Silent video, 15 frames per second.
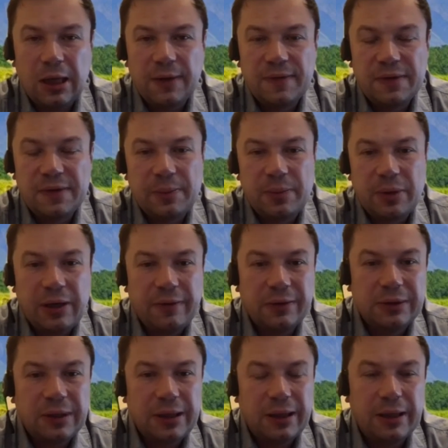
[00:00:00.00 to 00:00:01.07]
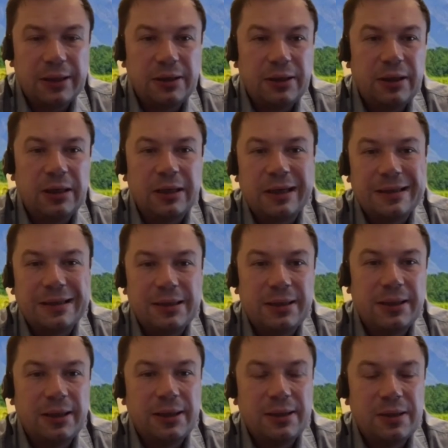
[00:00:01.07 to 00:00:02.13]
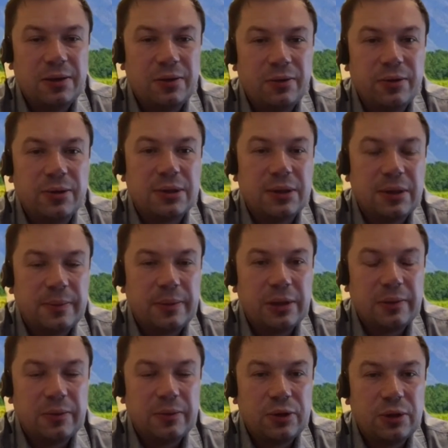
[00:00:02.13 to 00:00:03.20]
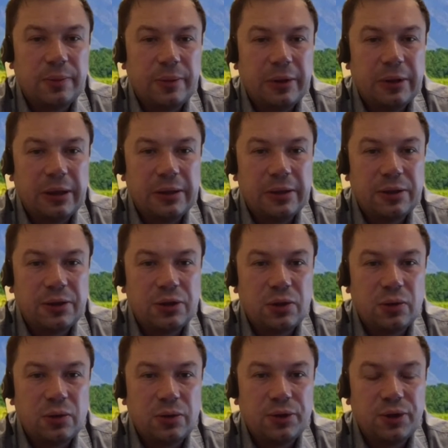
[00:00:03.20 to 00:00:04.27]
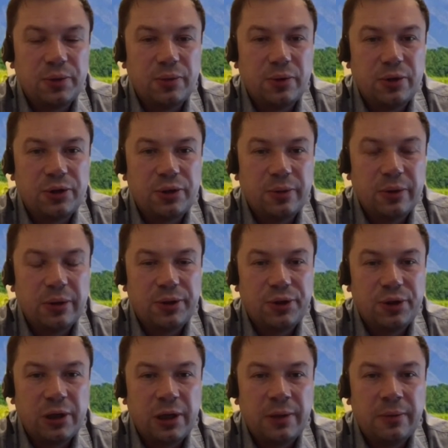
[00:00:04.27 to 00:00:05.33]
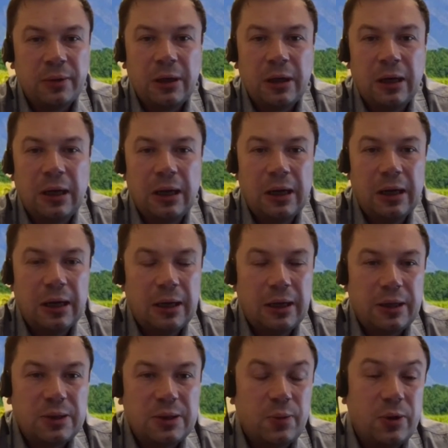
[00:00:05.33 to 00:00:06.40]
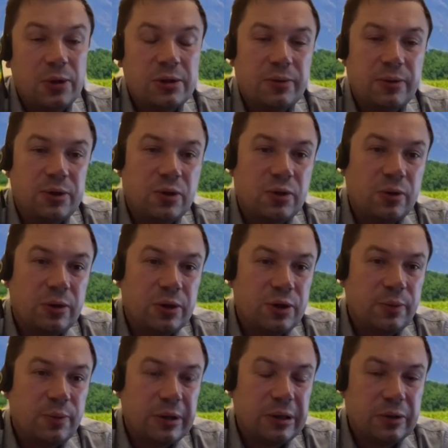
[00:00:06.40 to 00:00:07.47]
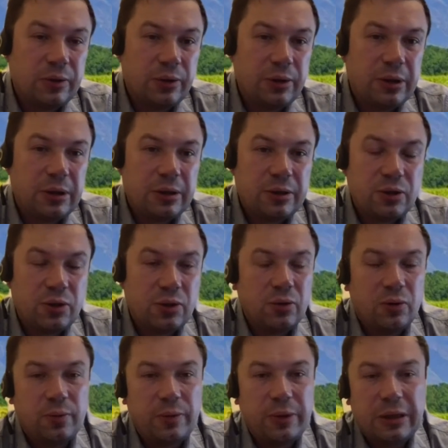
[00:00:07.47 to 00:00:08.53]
and from using other solutions. And all rules categorize.